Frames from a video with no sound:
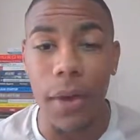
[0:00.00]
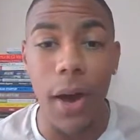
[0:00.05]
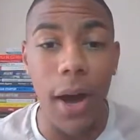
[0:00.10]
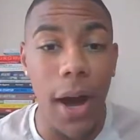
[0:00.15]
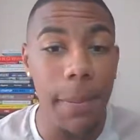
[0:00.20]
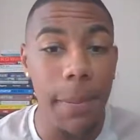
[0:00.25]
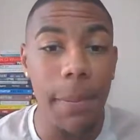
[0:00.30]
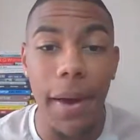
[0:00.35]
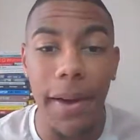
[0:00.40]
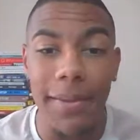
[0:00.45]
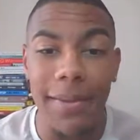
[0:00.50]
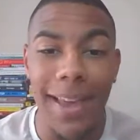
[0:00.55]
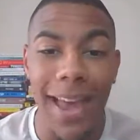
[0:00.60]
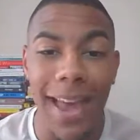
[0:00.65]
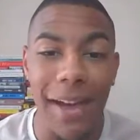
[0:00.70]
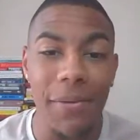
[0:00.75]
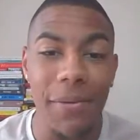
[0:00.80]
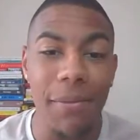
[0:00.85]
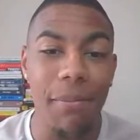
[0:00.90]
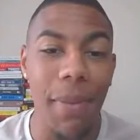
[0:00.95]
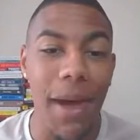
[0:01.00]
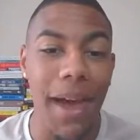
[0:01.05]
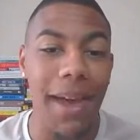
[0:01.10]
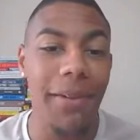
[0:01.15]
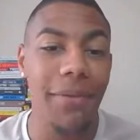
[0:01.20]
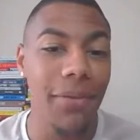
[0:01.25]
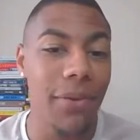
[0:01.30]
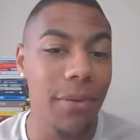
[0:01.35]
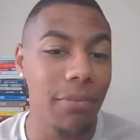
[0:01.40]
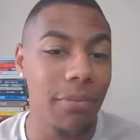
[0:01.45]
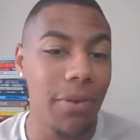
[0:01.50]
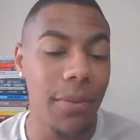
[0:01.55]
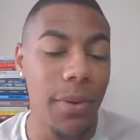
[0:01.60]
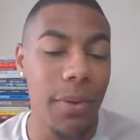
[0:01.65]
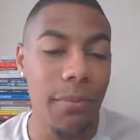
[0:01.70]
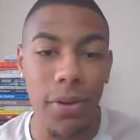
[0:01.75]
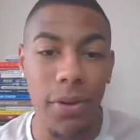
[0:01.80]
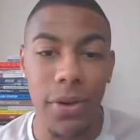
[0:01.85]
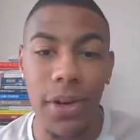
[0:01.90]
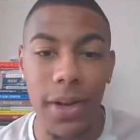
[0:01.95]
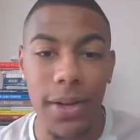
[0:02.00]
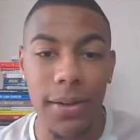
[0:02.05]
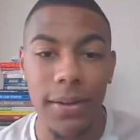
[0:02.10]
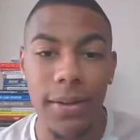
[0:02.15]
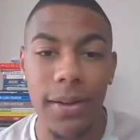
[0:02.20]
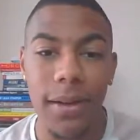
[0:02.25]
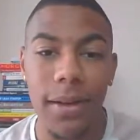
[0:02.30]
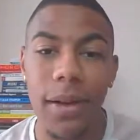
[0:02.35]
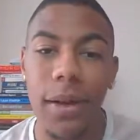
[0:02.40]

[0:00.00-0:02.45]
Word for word: I personally haven't paid for the premium product,